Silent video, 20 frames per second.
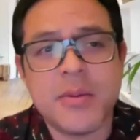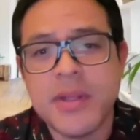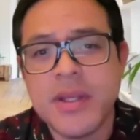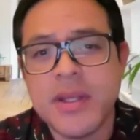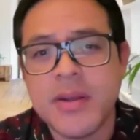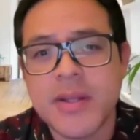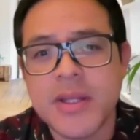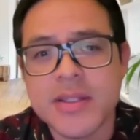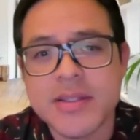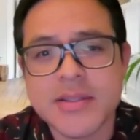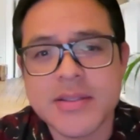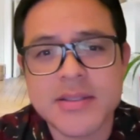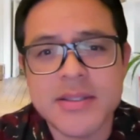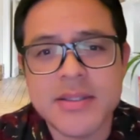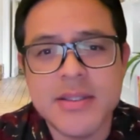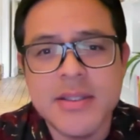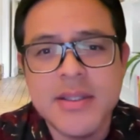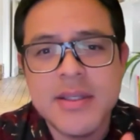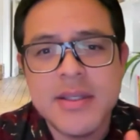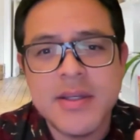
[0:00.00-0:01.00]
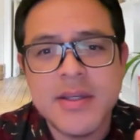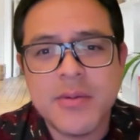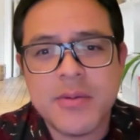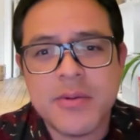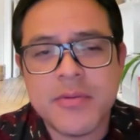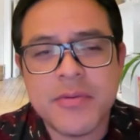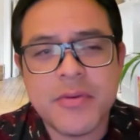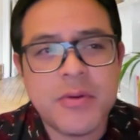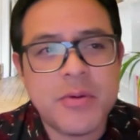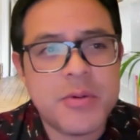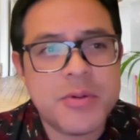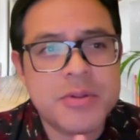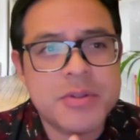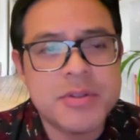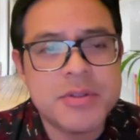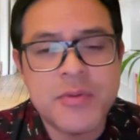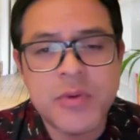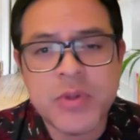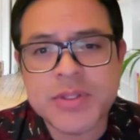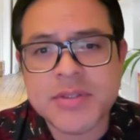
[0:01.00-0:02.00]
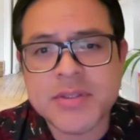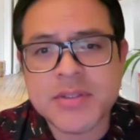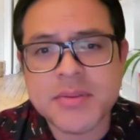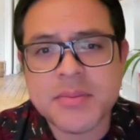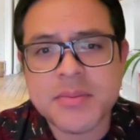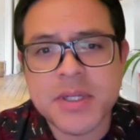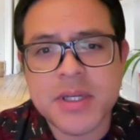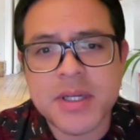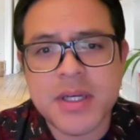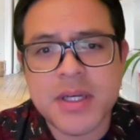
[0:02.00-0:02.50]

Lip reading: Thank you. That's wonderful words of wisdom.